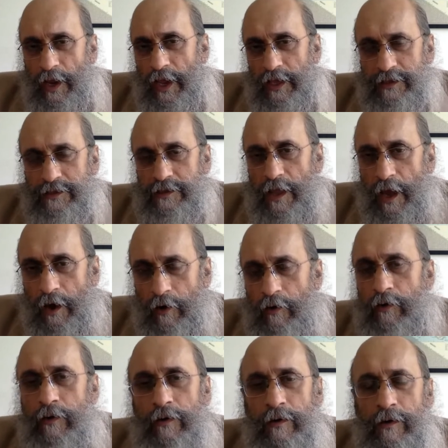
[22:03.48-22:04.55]
has
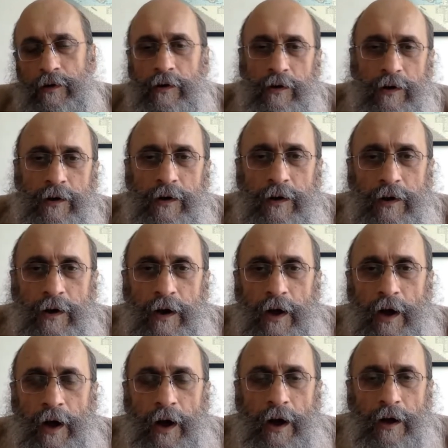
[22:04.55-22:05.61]
now
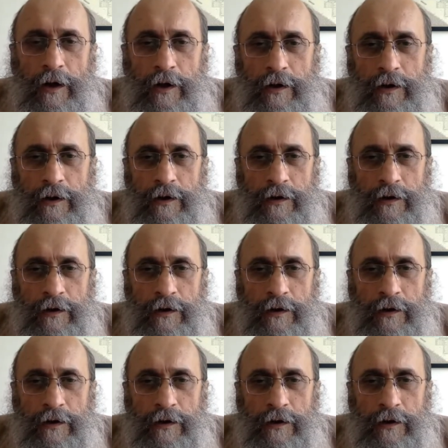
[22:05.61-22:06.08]
um,